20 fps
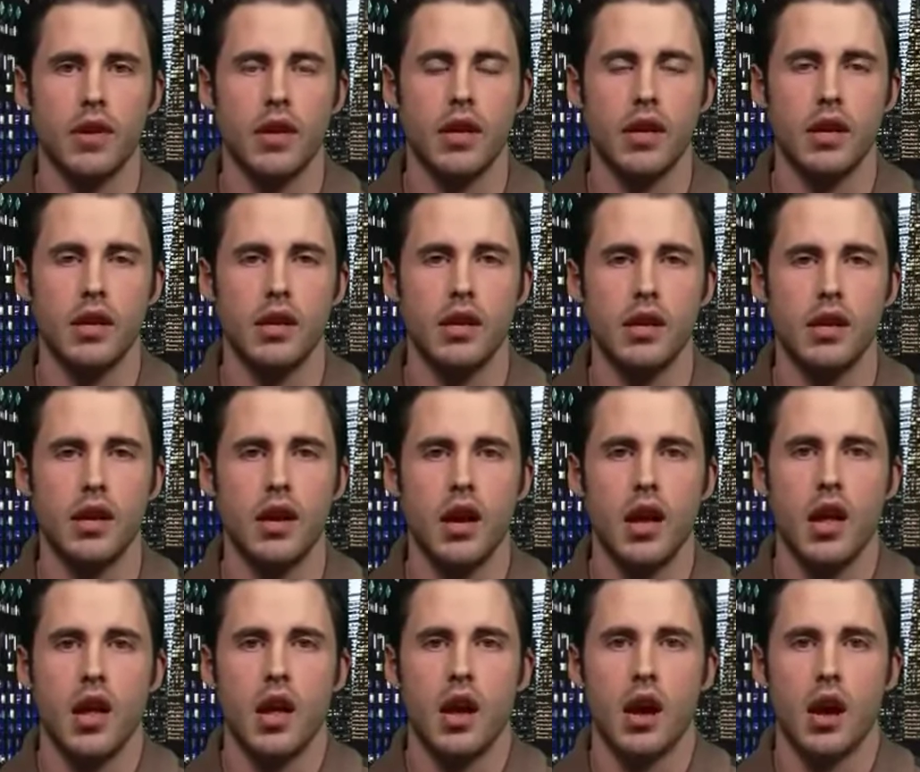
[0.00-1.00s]
He,
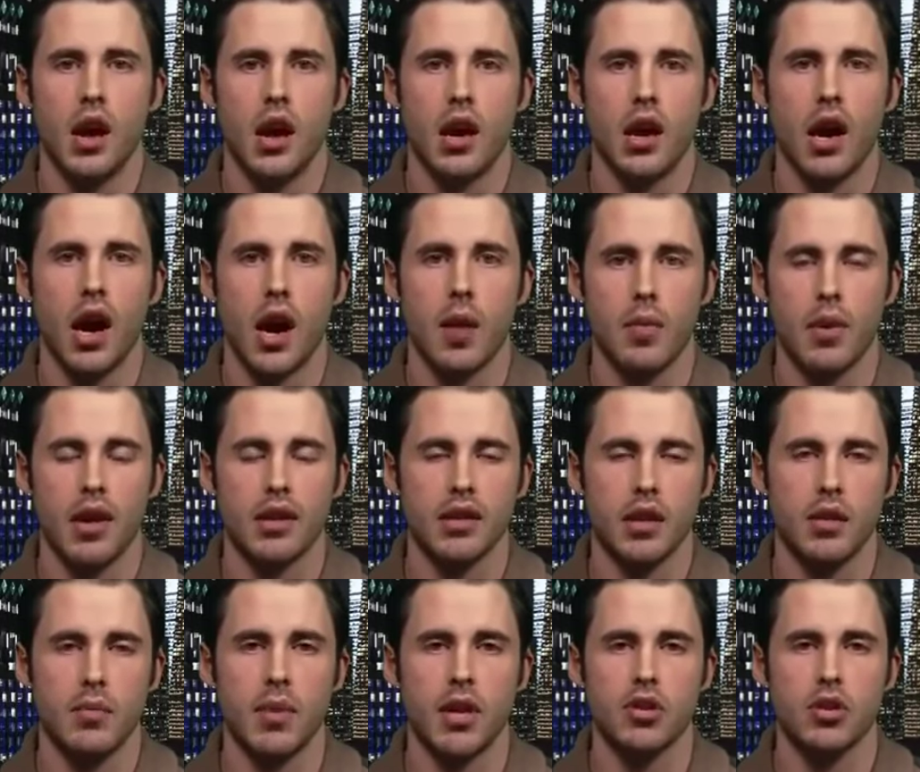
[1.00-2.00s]
uh, as
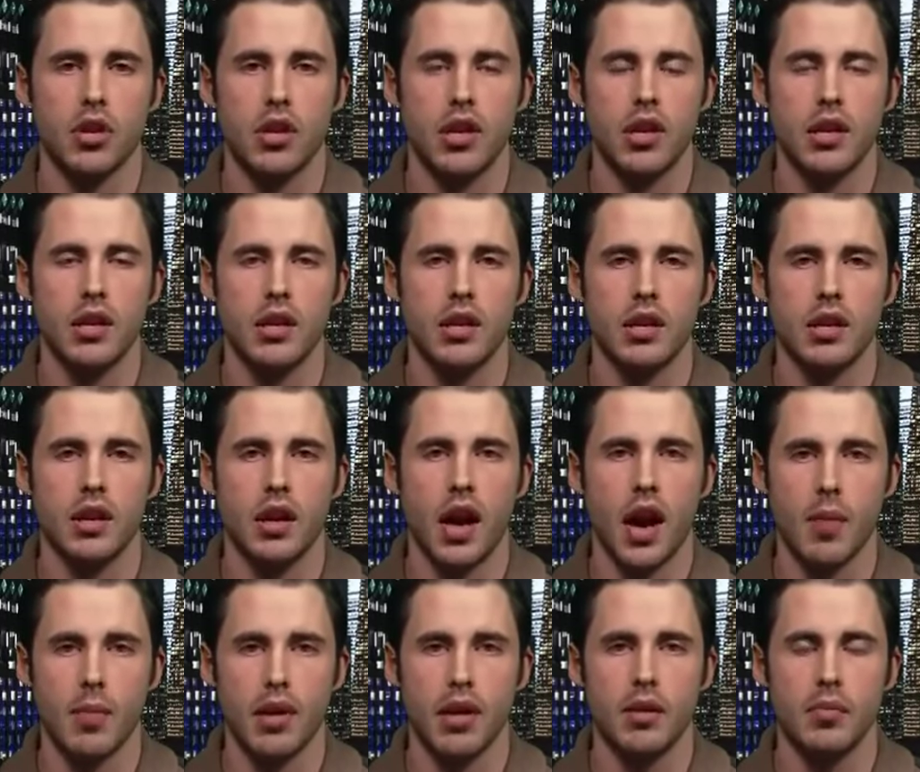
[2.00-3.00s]
I mentioned, he
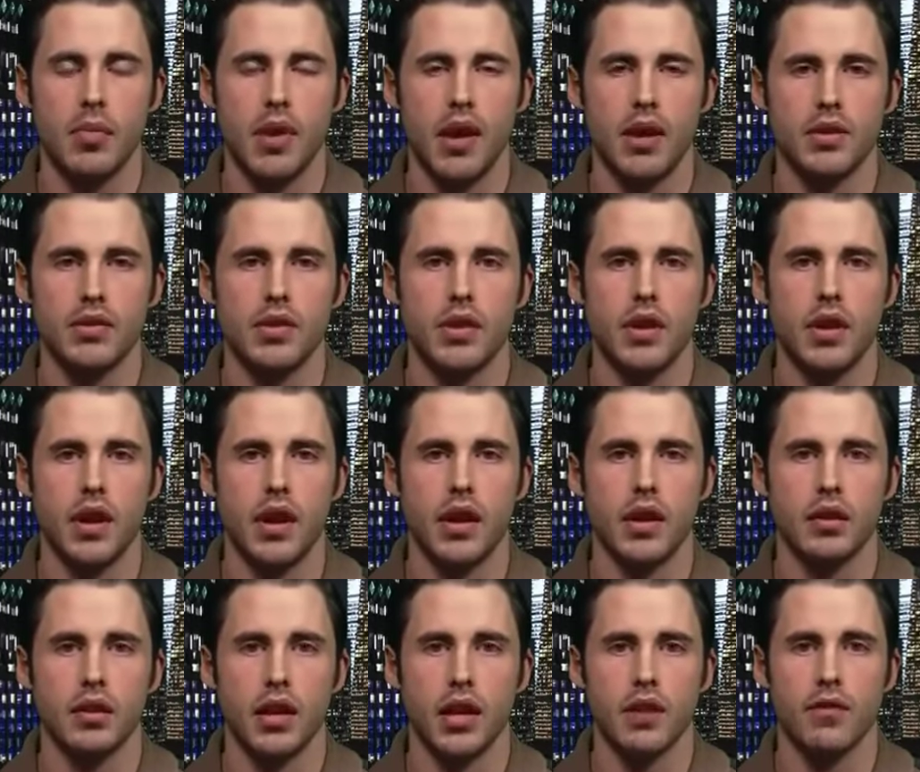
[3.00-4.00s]
copied and pasted
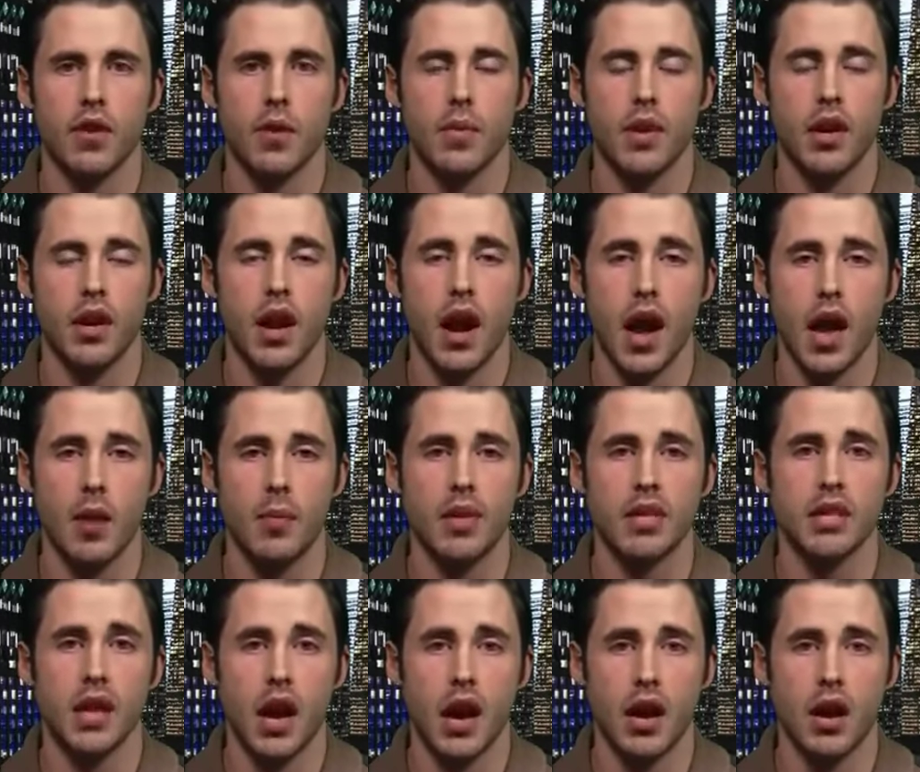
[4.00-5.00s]
a link from an
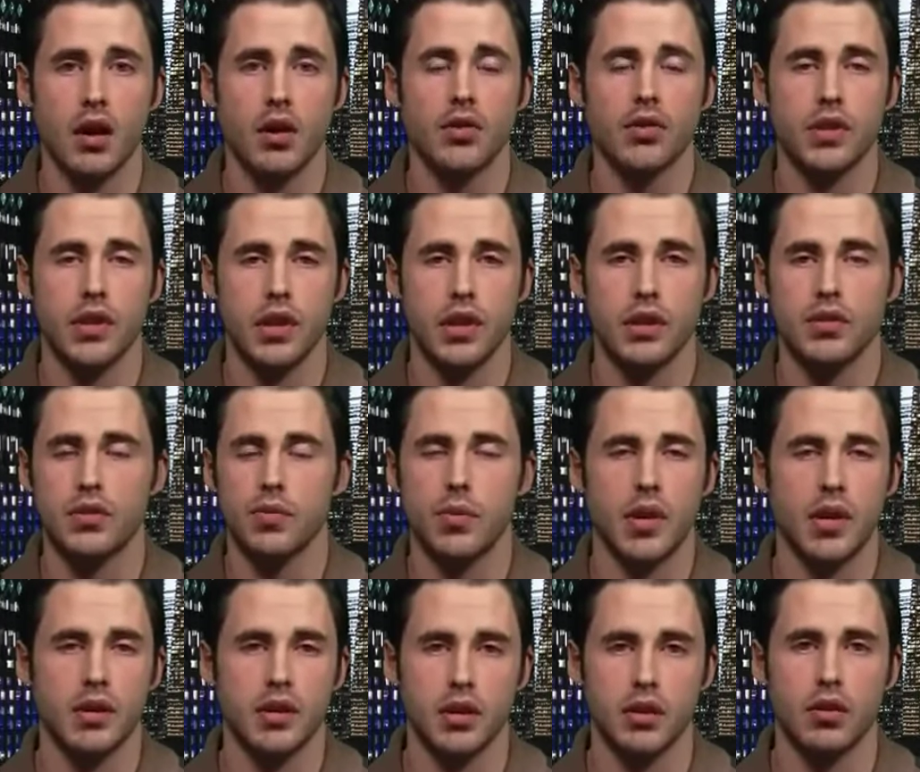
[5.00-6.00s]
anonymous IRC. It's
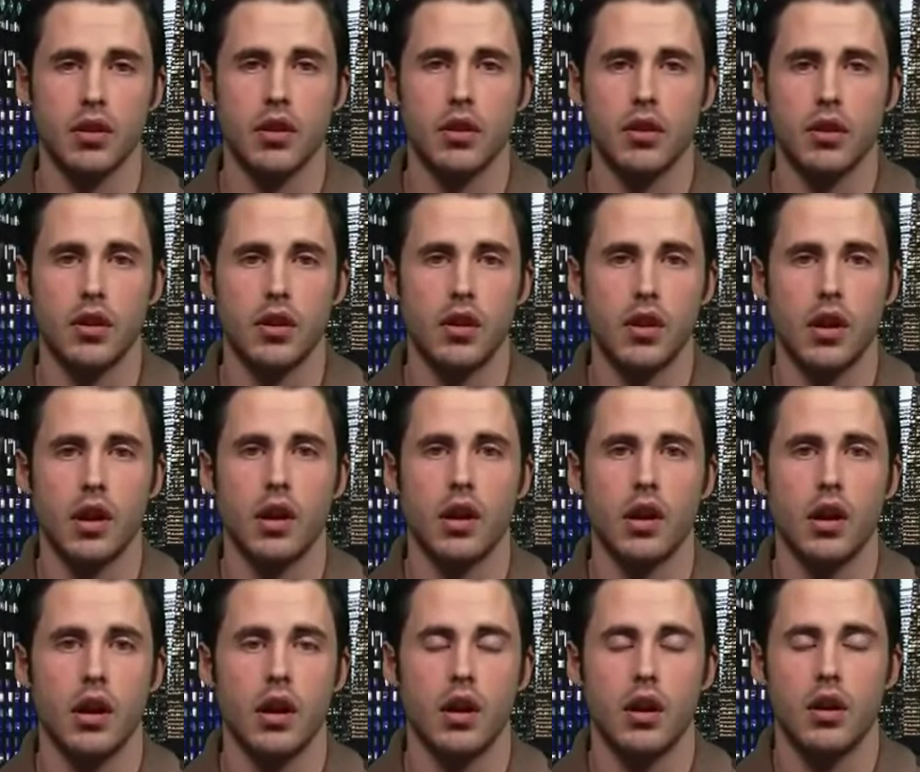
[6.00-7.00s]
basically your
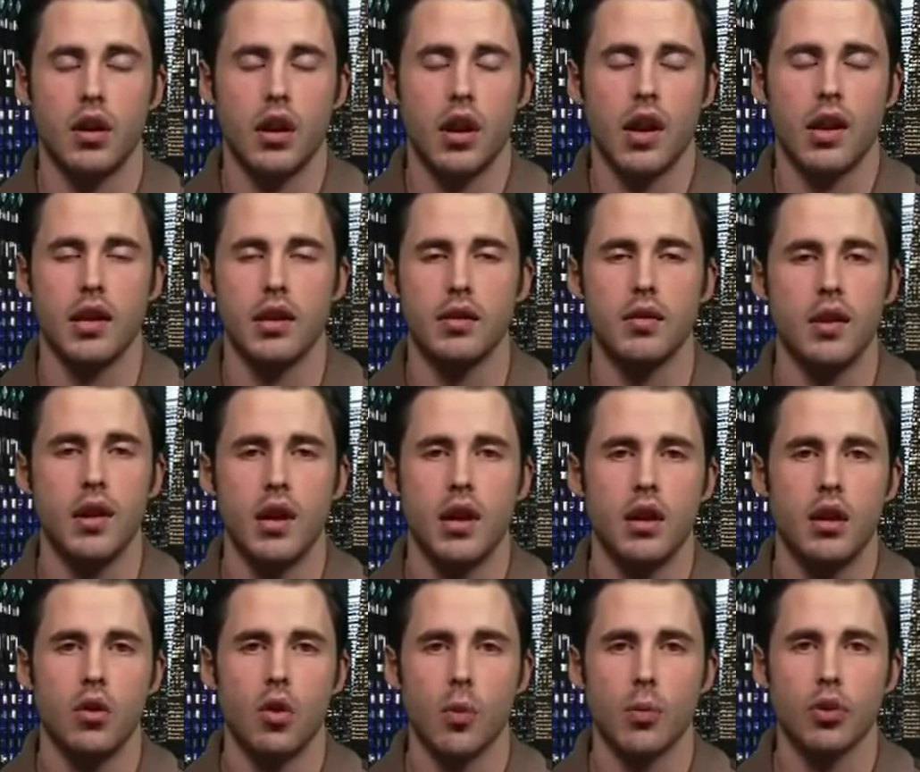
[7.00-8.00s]
uh, any
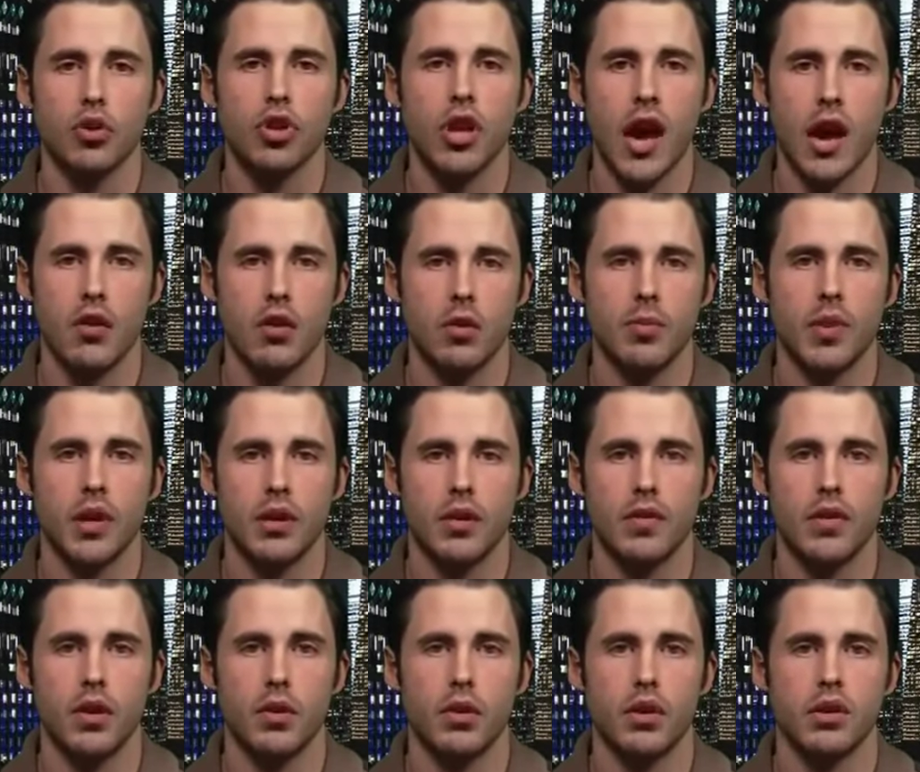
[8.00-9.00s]
normal chat room that
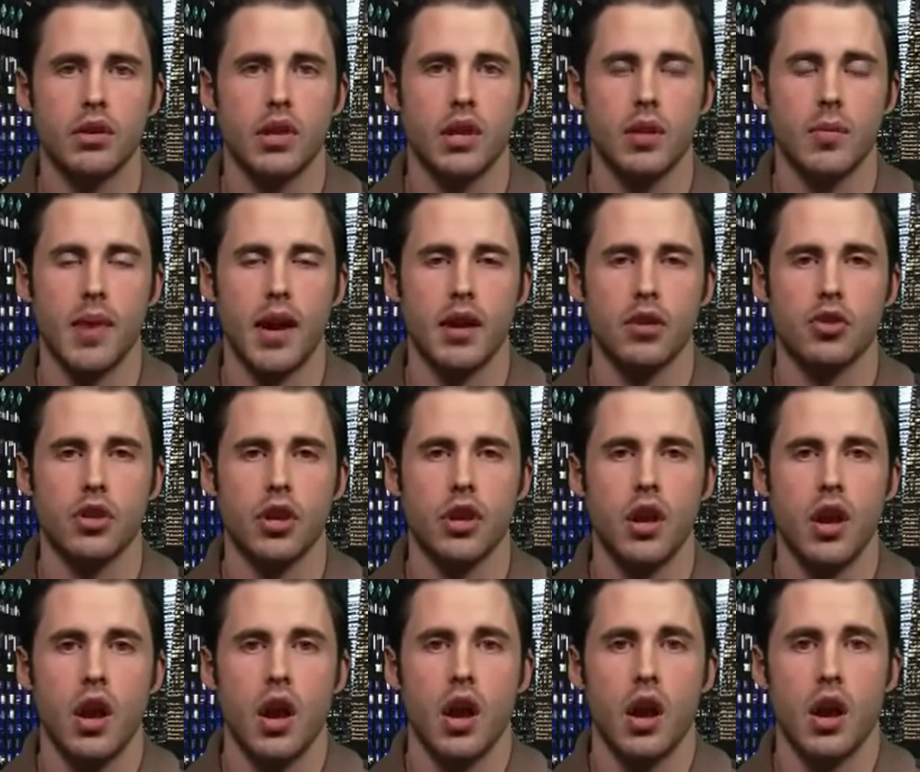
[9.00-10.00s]
your viewers can imagine
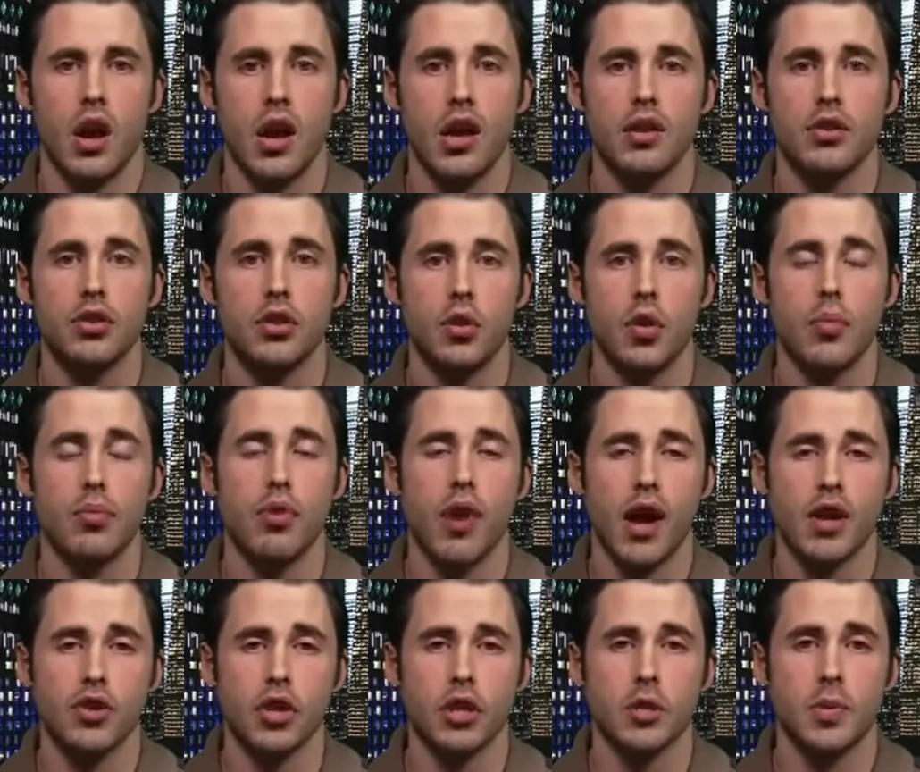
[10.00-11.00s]
uh, into a
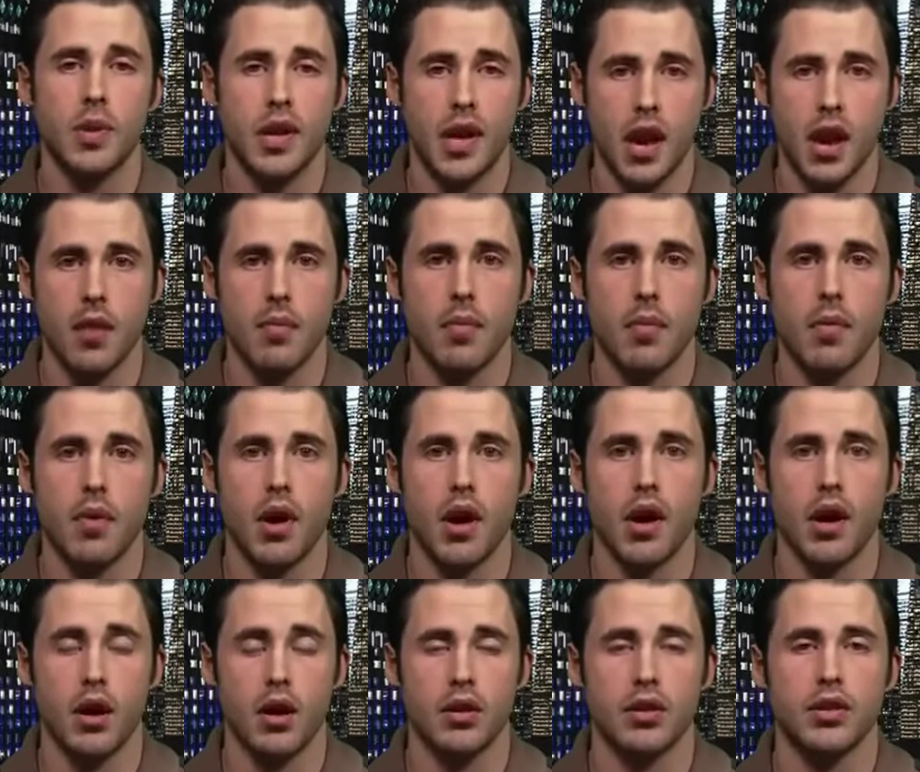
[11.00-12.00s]
Project PM
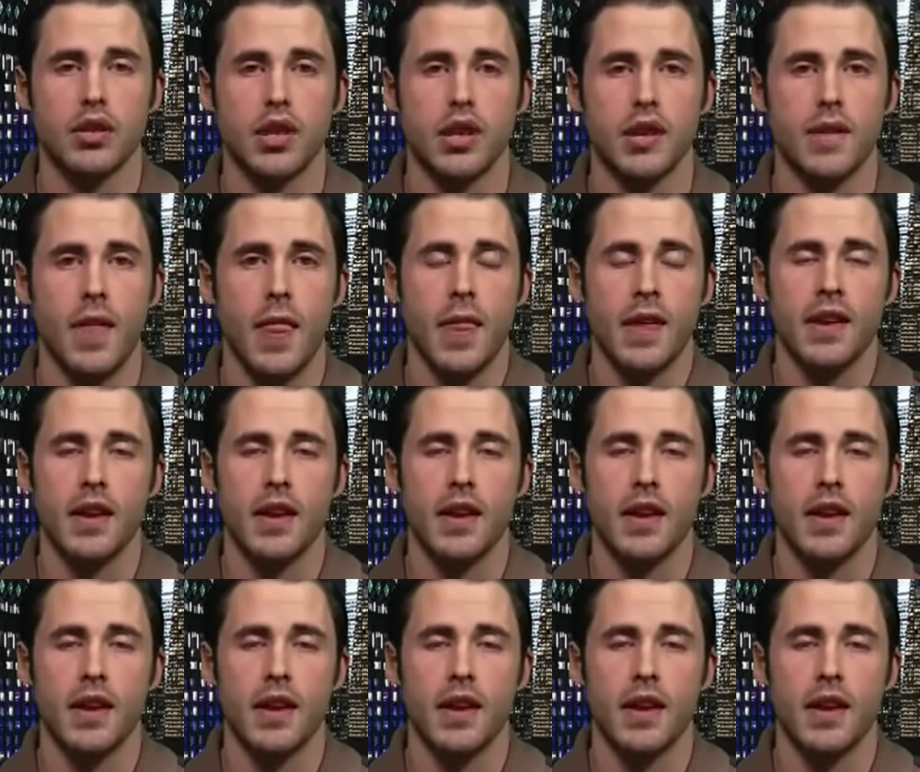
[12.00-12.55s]
IRC.